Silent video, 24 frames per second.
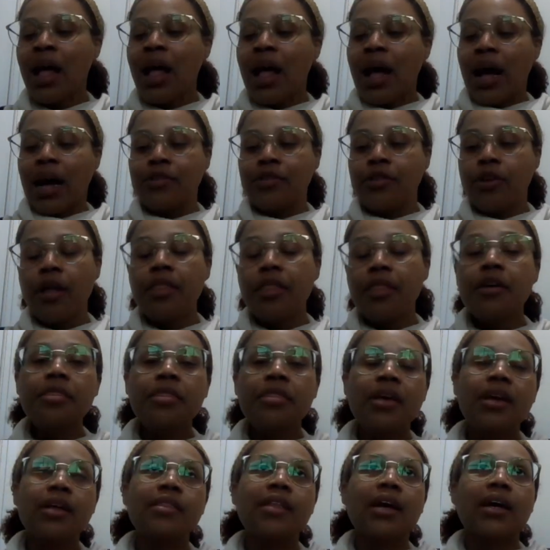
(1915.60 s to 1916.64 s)
Another
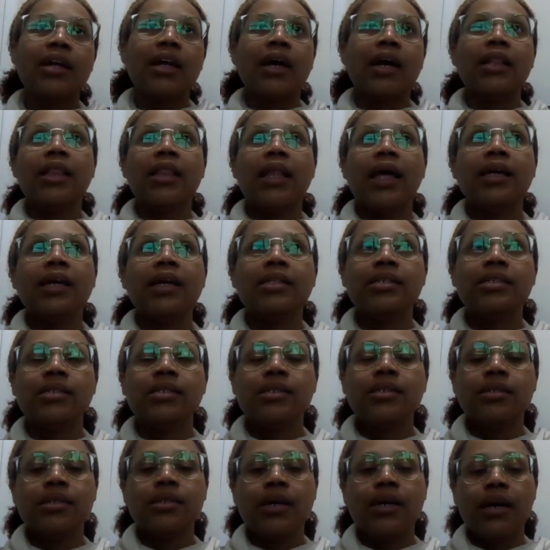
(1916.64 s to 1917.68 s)
thing that I like
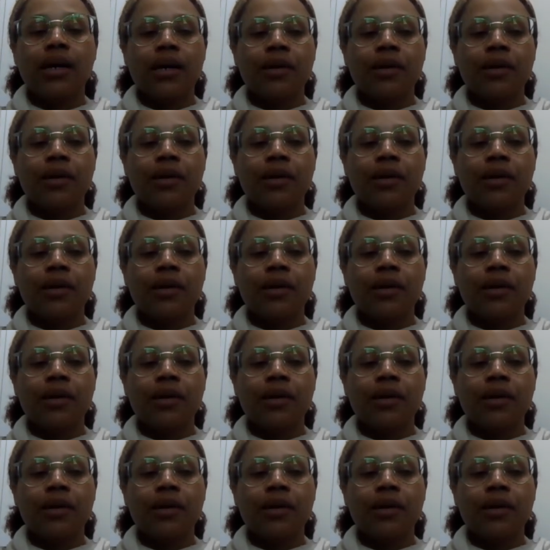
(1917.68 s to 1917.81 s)
to